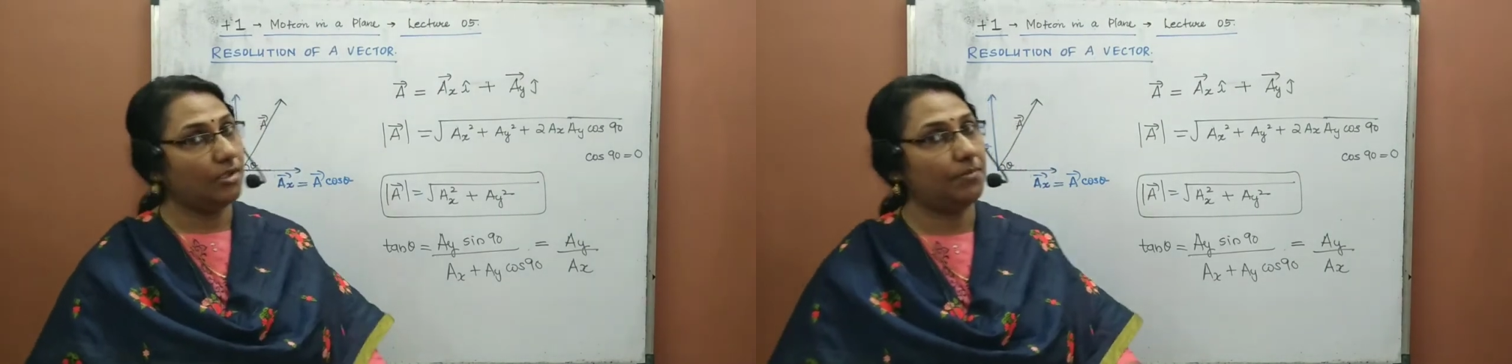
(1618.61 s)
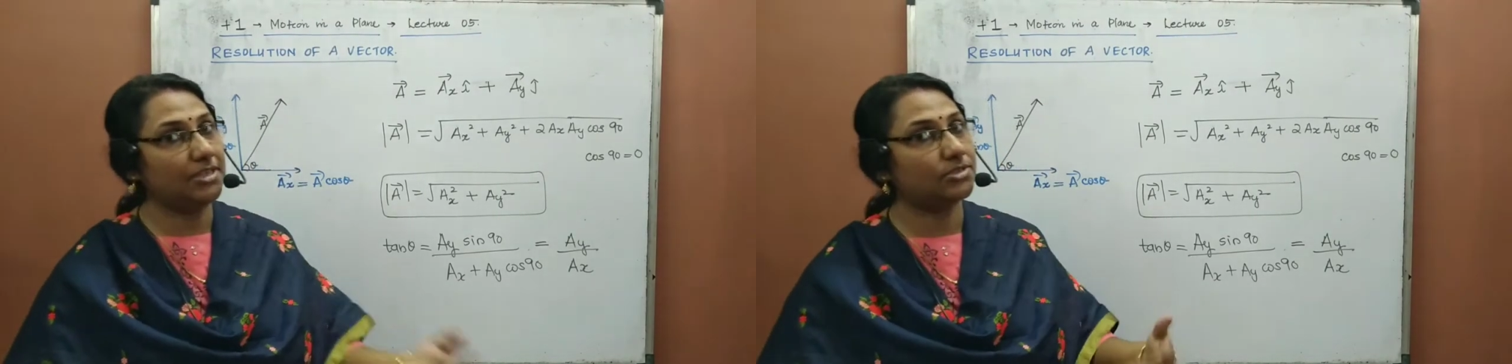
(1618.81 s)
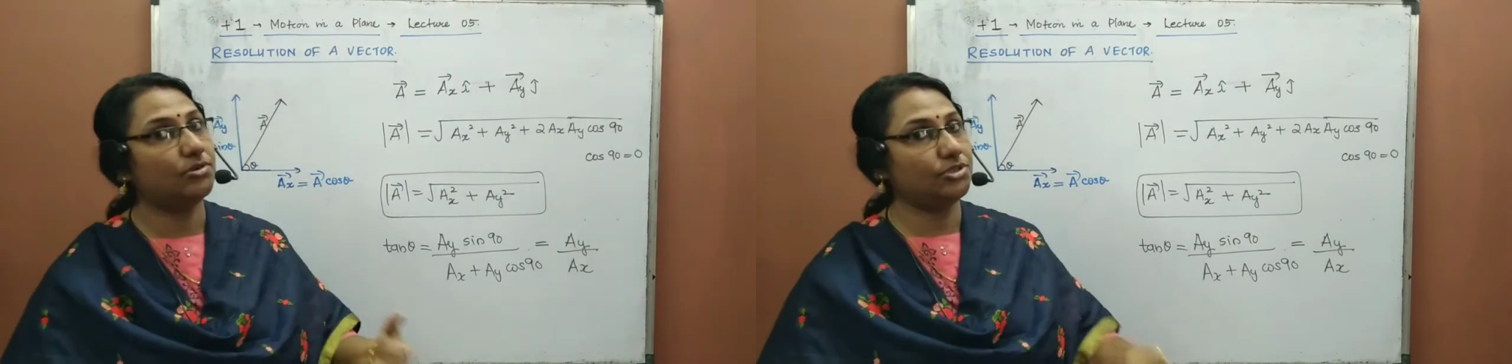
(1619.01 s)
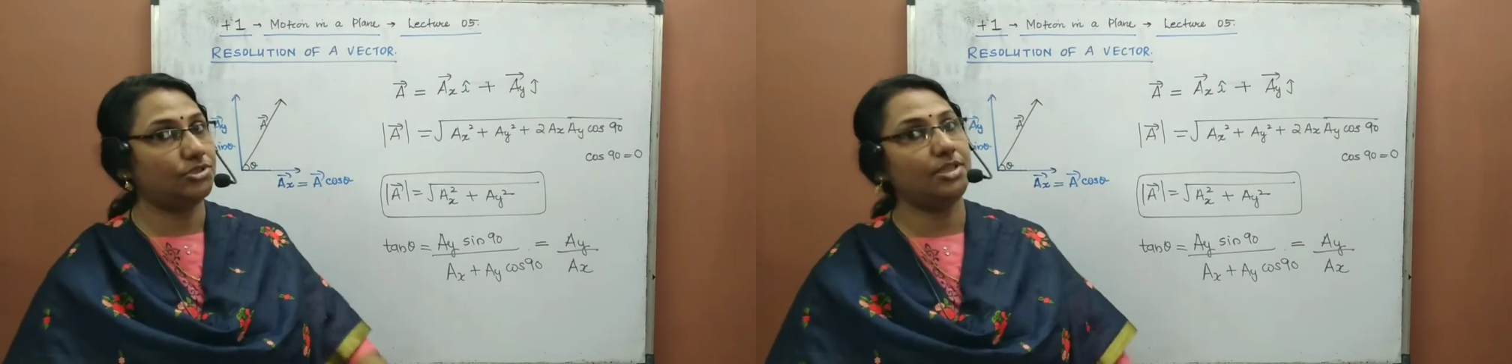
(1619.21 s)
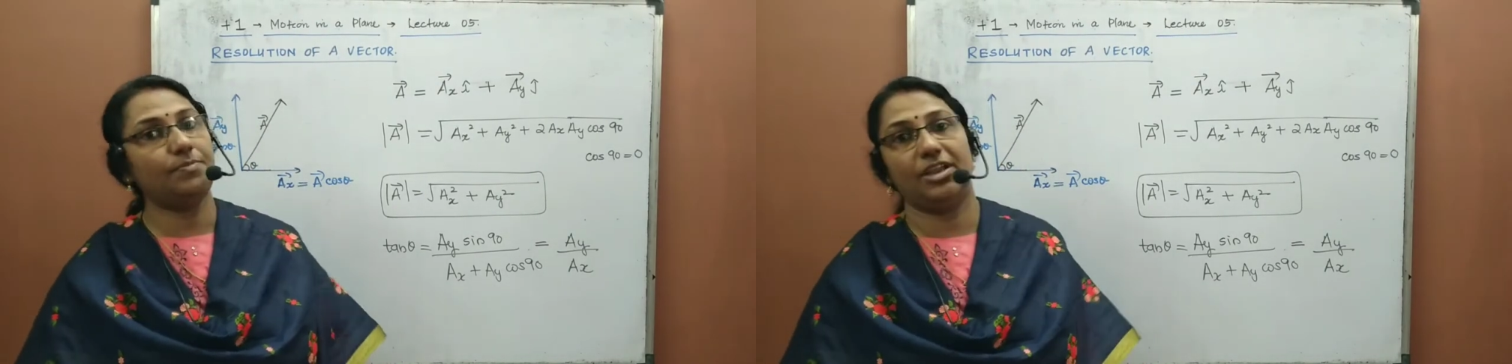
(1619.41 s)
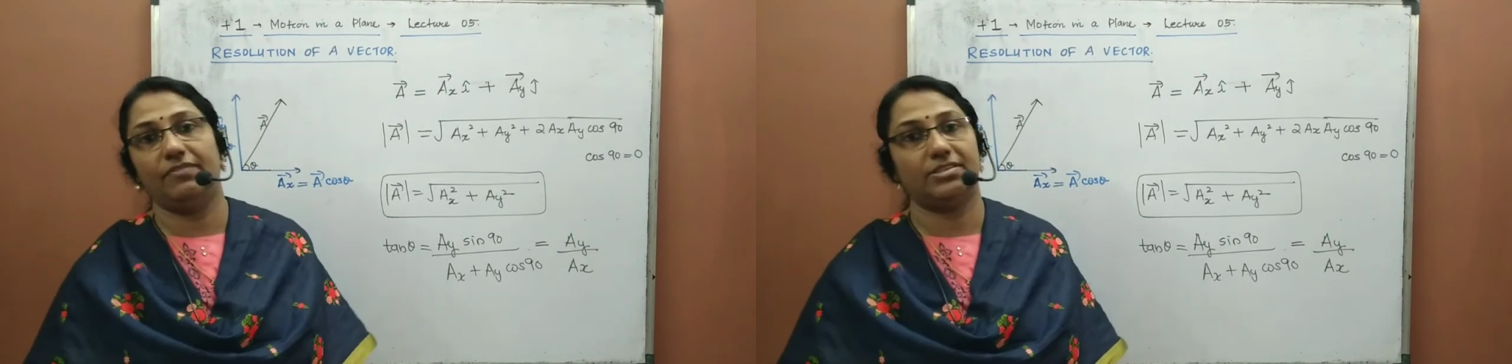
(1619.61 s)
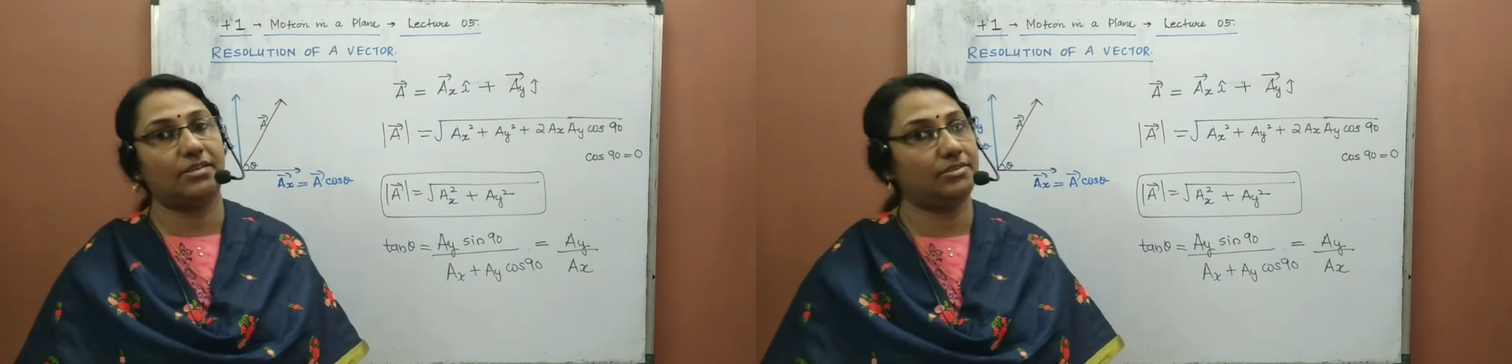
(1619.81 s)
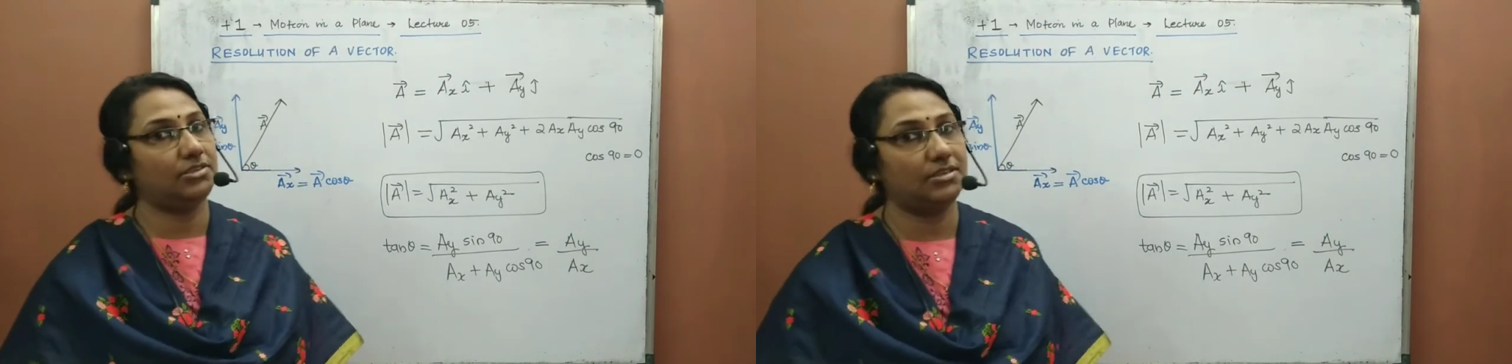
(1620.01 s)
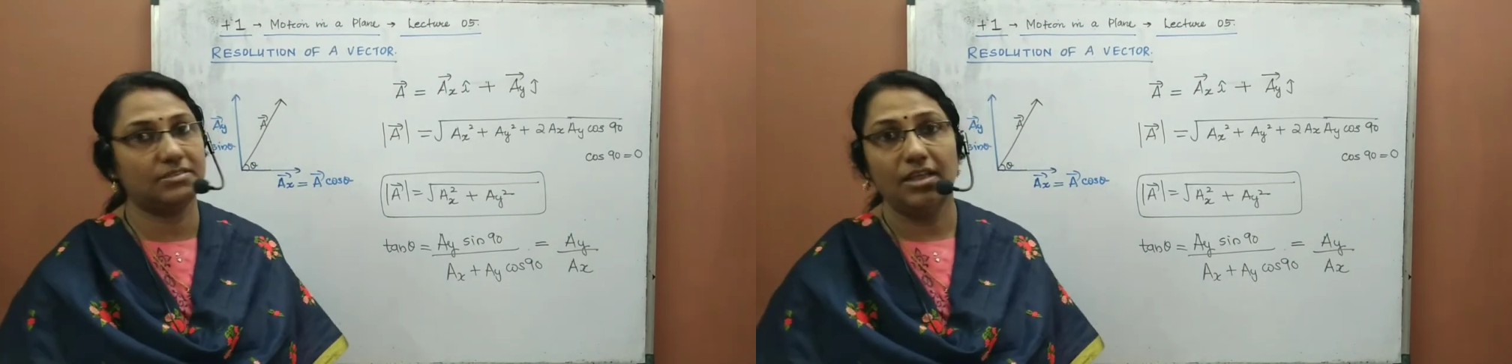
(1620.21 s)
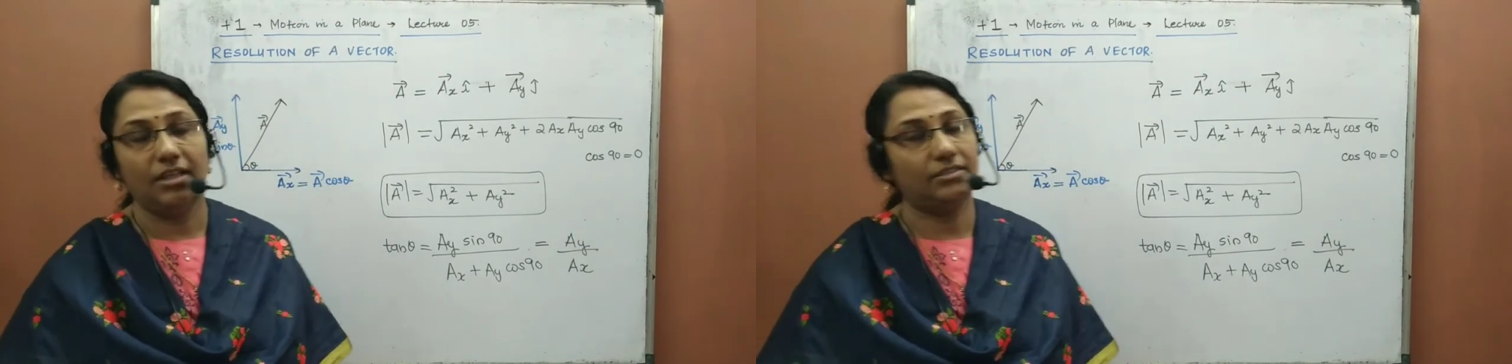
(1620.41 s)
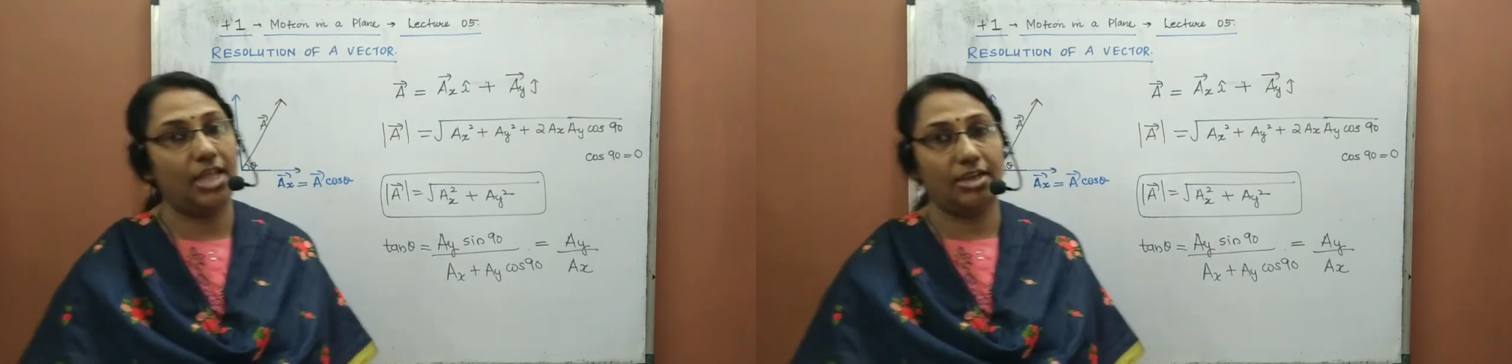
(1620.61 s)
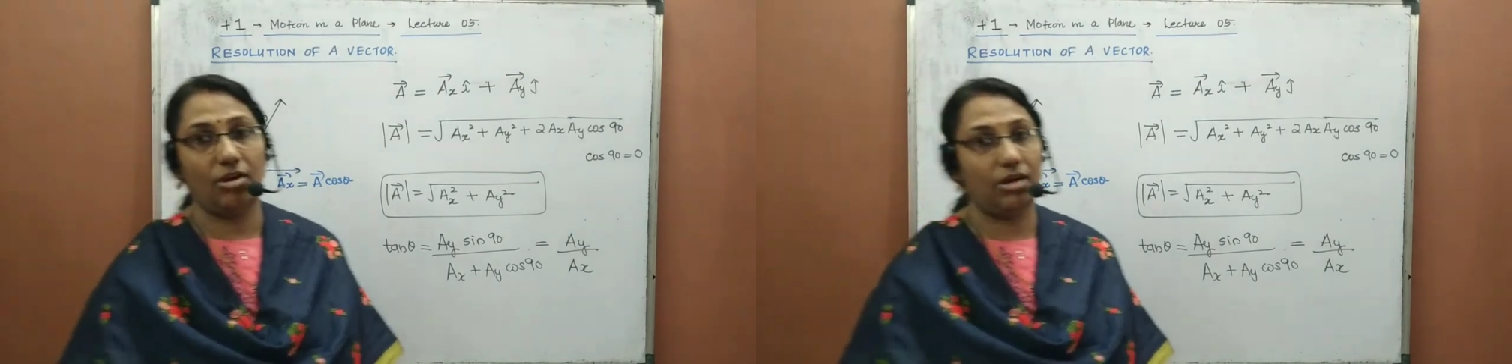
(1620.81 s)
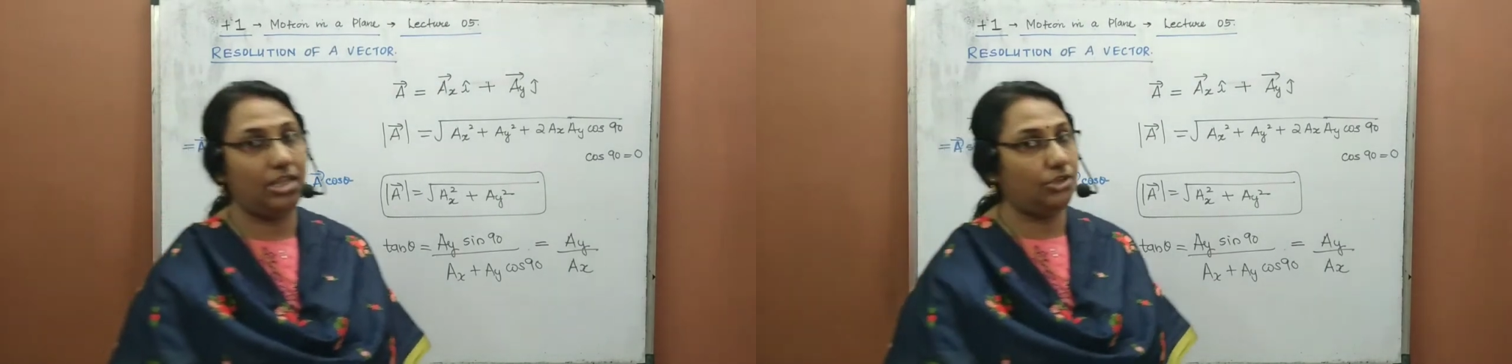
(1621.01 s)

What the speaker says: please go to the previous lectures, then only